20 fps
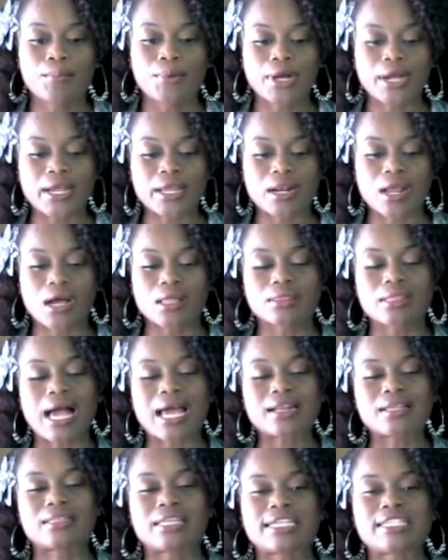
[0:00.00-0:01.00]
But a
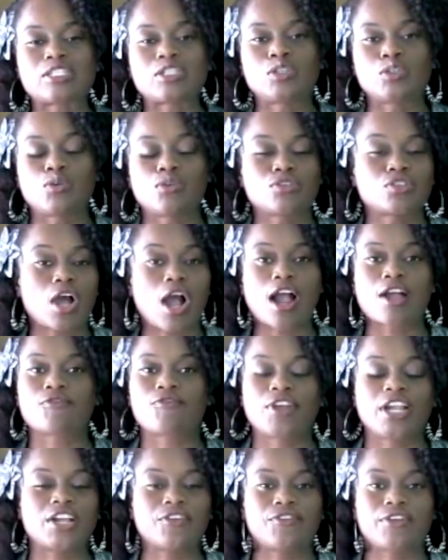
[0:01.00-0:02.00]
lot of these glues
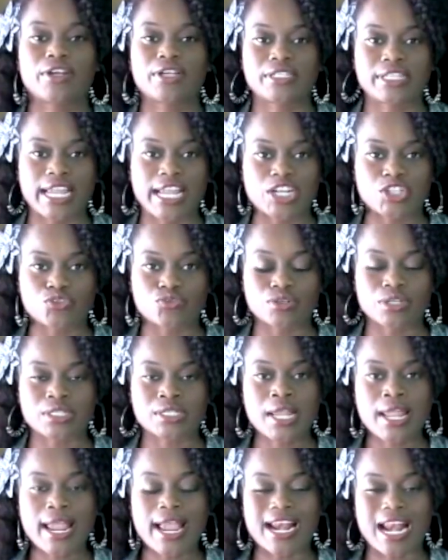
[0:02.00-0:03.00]
are very, very
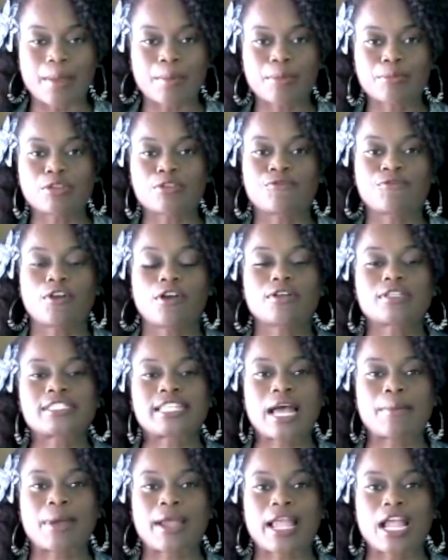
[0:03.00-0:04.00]
dangerous. And I remember the
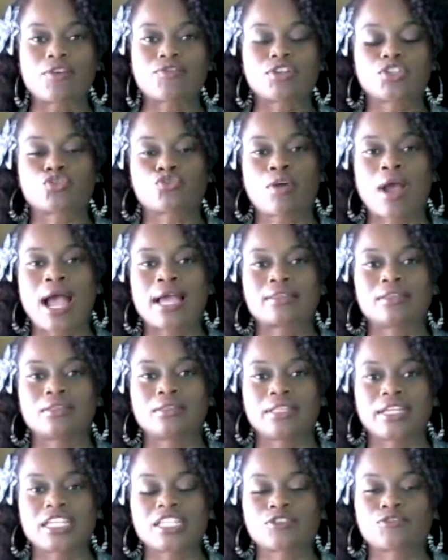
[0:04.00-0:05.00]
first time I ever tried the
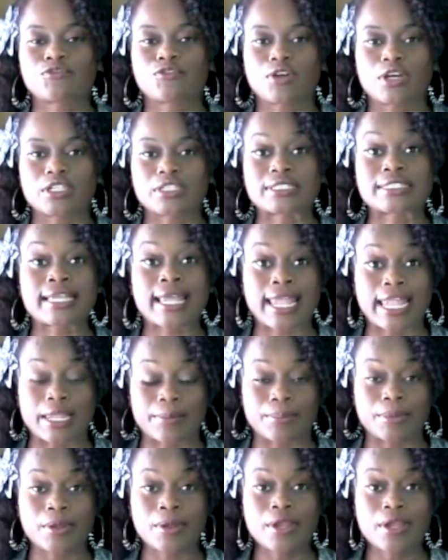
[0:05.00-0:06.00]
lace front
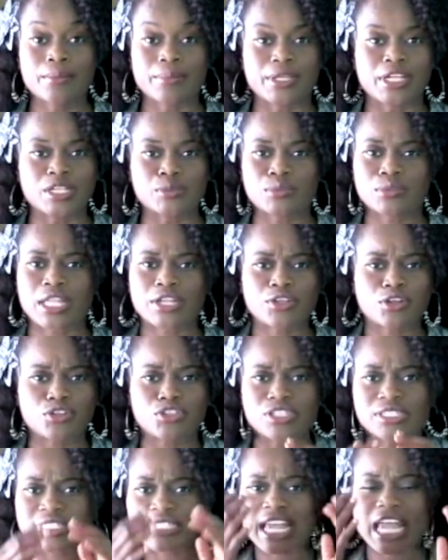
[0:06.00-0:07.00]
tape because we like, you
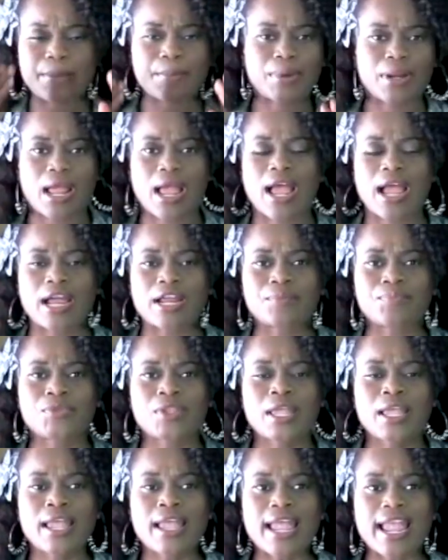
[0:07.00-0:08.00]
know, just tape it on.
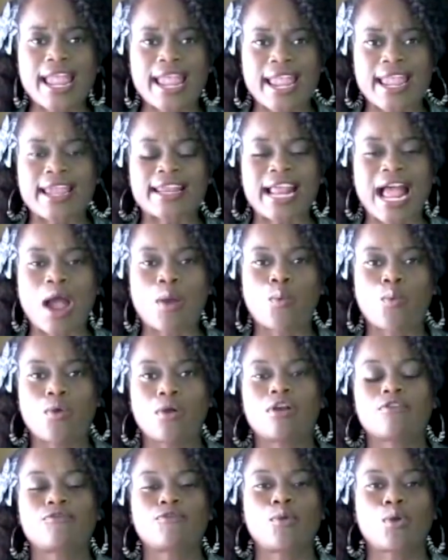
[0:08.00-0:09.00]
And I
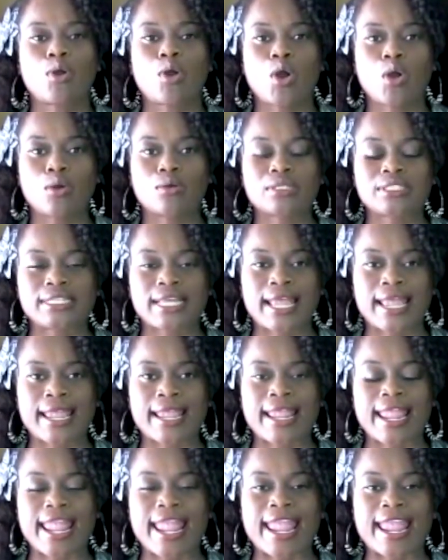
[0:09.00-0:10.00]
wore it for a whole
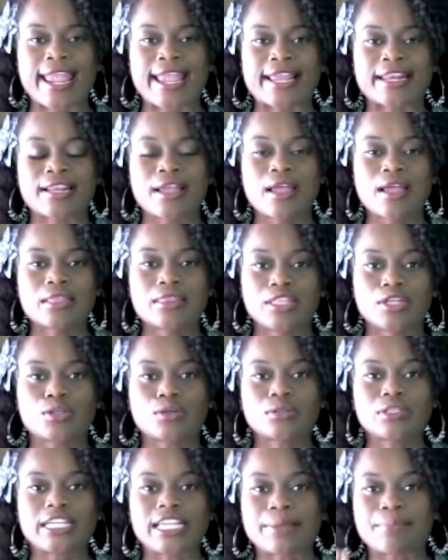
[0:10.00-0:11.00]
day and
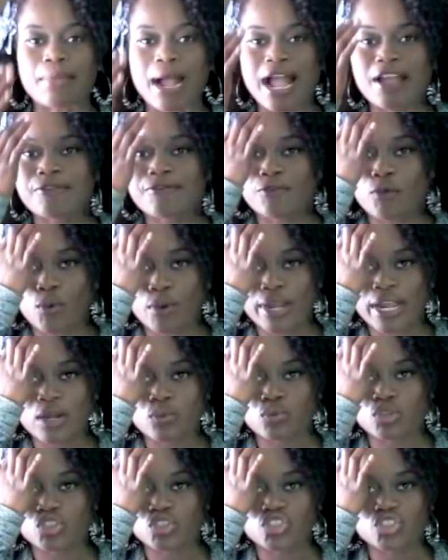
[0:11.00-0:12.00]
literally my
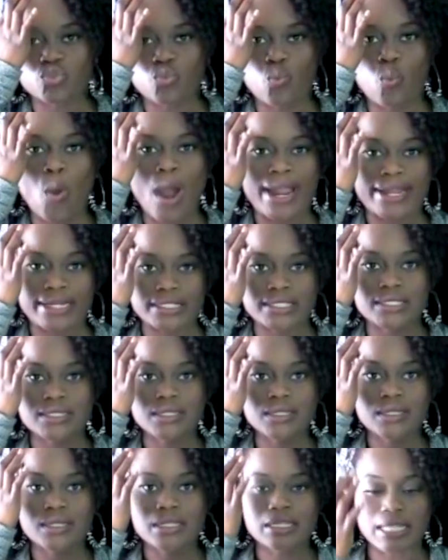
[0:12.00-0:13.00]
forehead was just white.
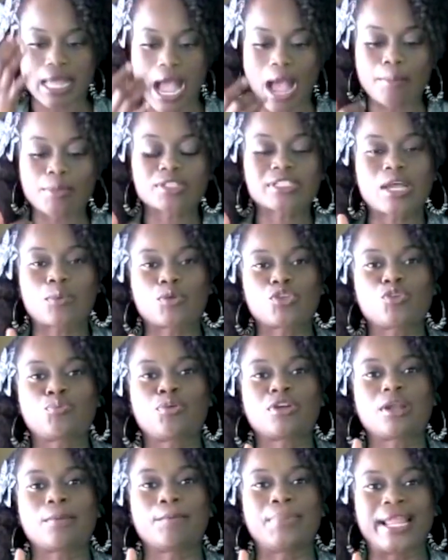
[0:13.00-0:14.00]
Almost like when you
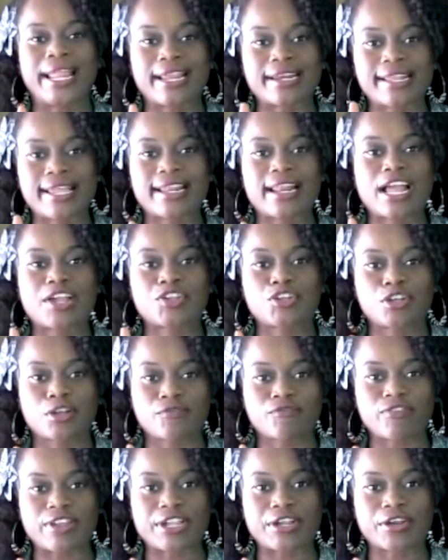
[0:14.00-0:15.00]
put a Band-Aid on
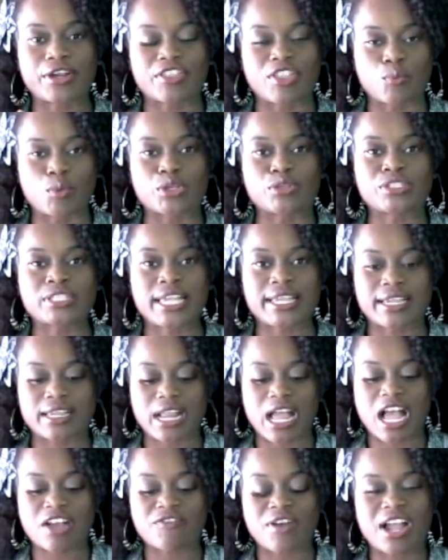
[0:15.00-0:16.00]
your finger and then when you take
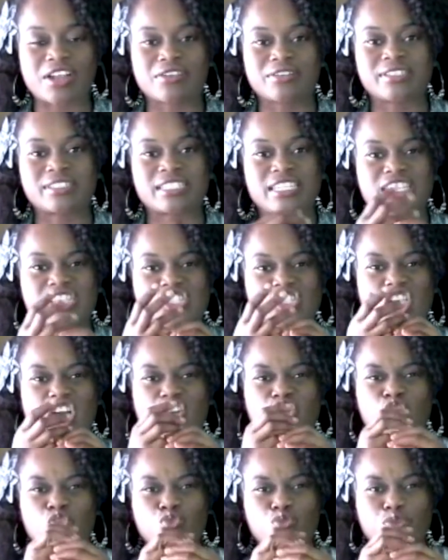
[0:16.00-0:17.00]
it off, how your skin's
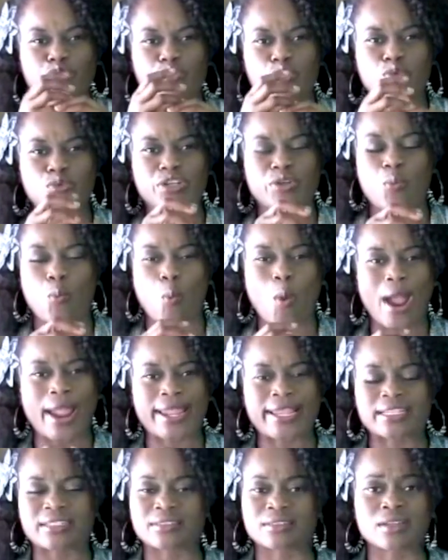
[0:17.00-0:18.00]
all shriveled and
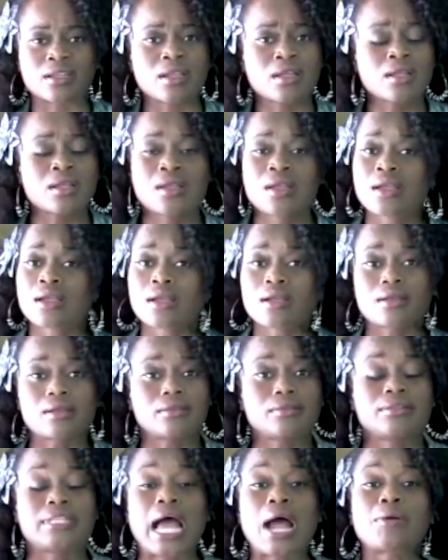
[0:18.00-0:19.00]
white. And
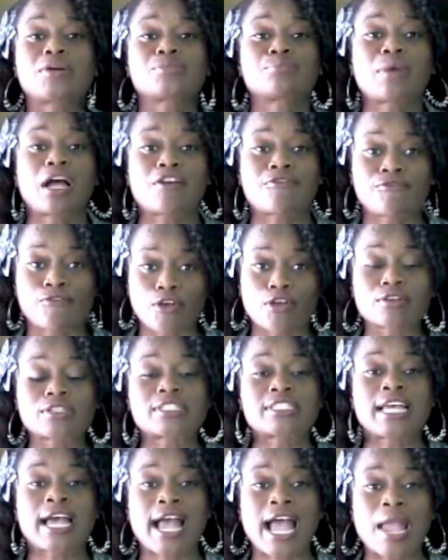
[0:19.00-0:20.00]
that was my
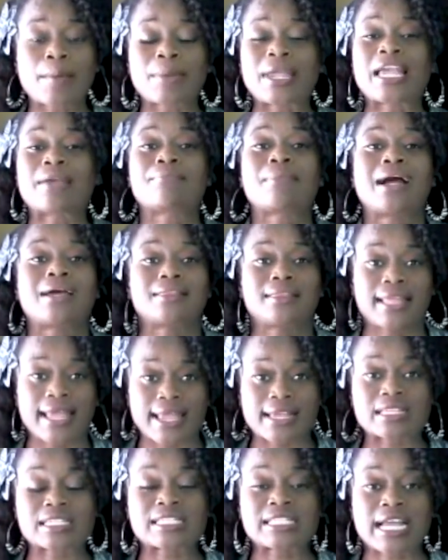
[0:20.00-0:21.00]
first time and my
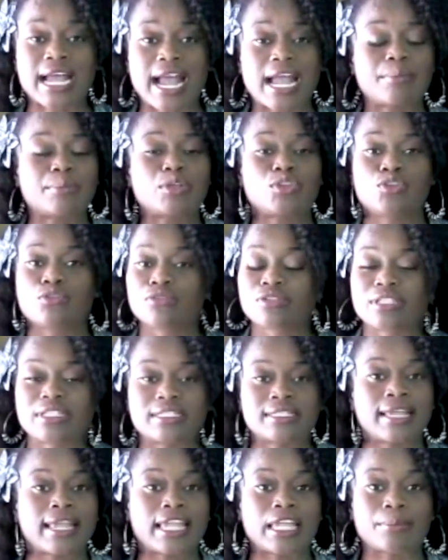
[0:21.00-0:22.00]
last time
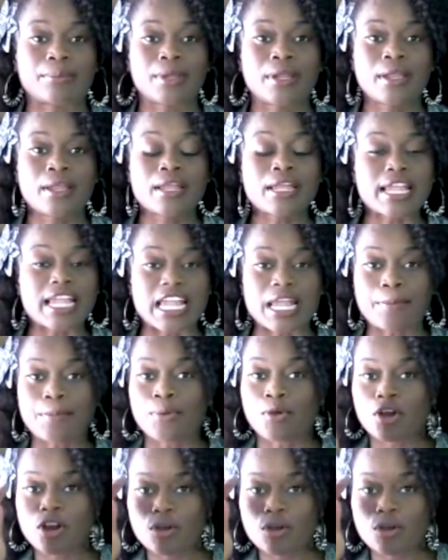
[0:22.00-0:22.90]
using tape. It